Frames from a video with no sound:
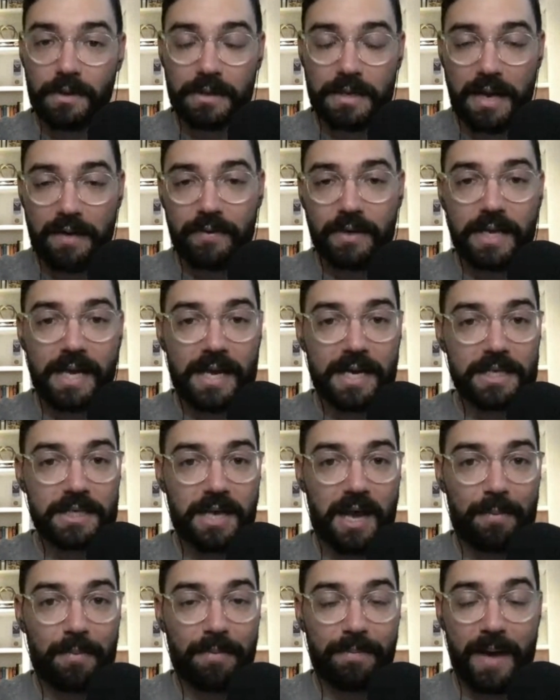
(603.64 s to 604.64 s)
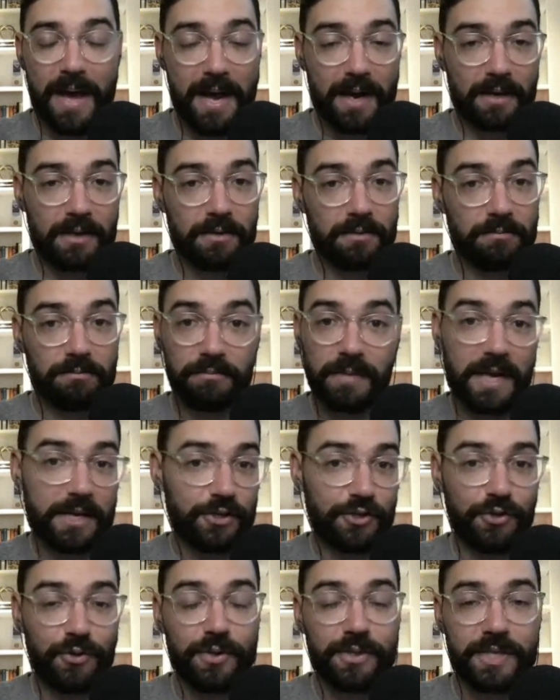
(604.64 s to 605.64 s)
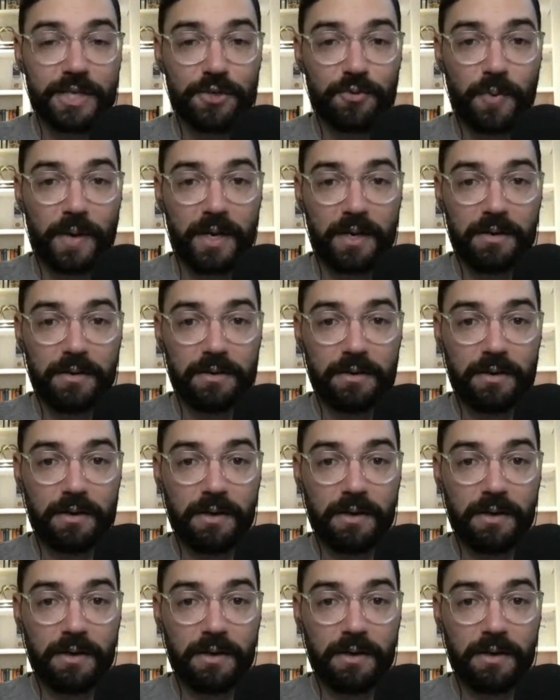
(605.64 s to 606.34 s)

Kevin King is coming back as soon as this week.